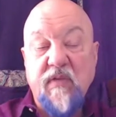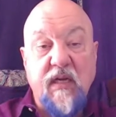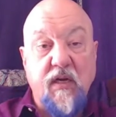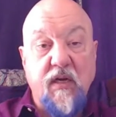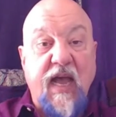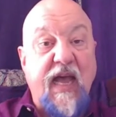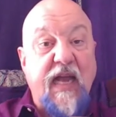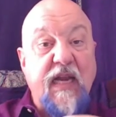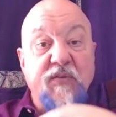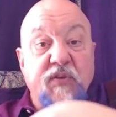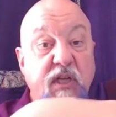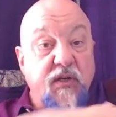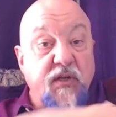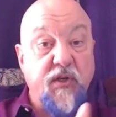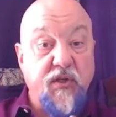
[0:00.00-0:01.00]

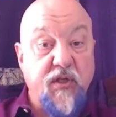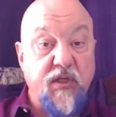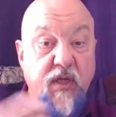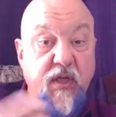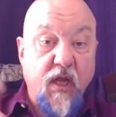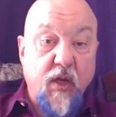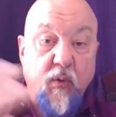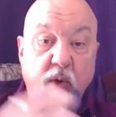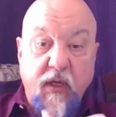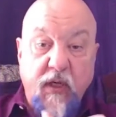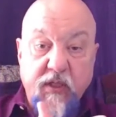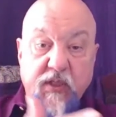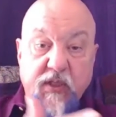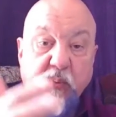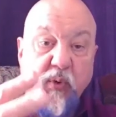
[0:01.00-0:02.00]
out-of-centeredness. We
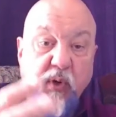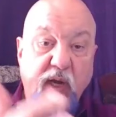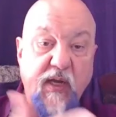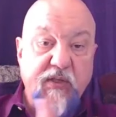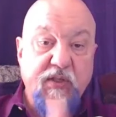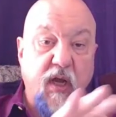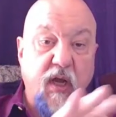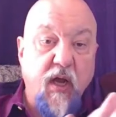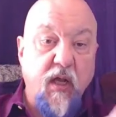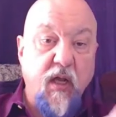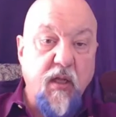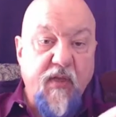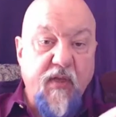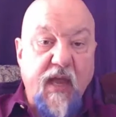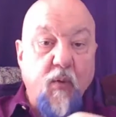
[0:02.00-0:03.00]
could suppress all
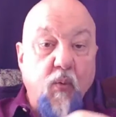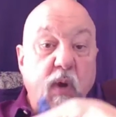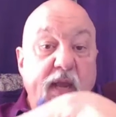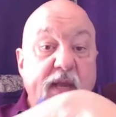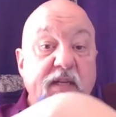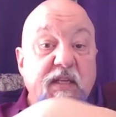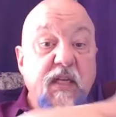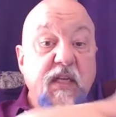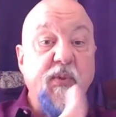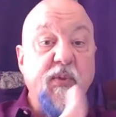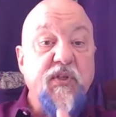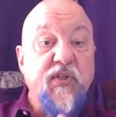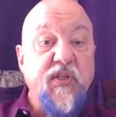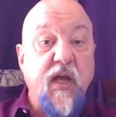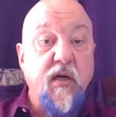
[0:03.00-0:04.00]
of that way deep
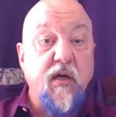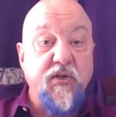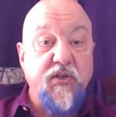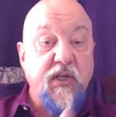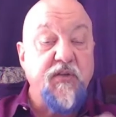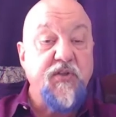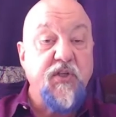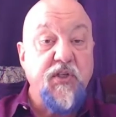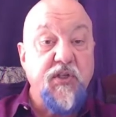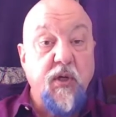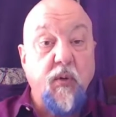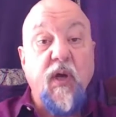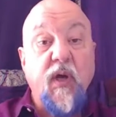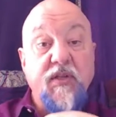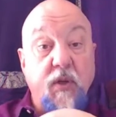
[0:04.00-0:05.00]
inside ourselves, because there
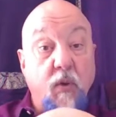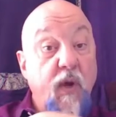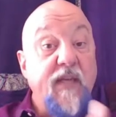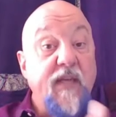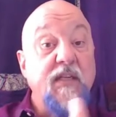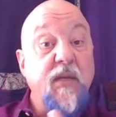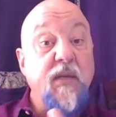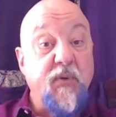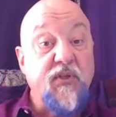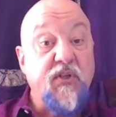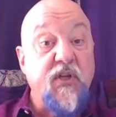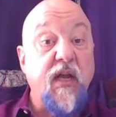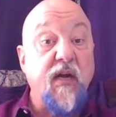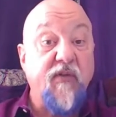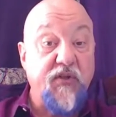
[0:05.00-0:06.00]
was a way deep
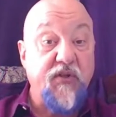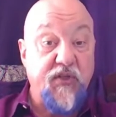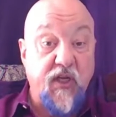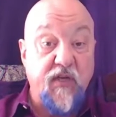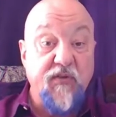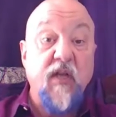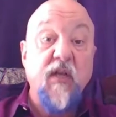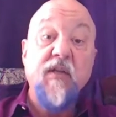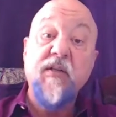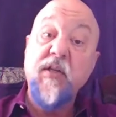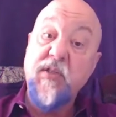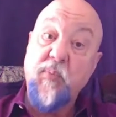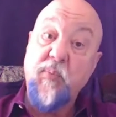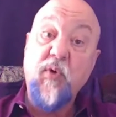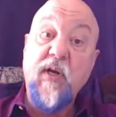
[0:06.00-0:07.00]
inside of ourselves to
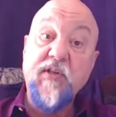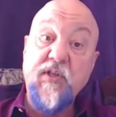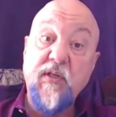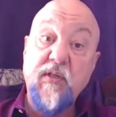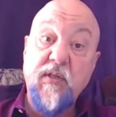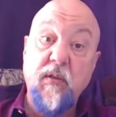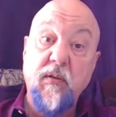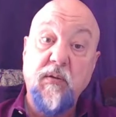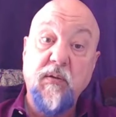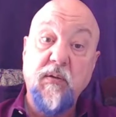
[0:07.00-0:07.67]
suppress it too.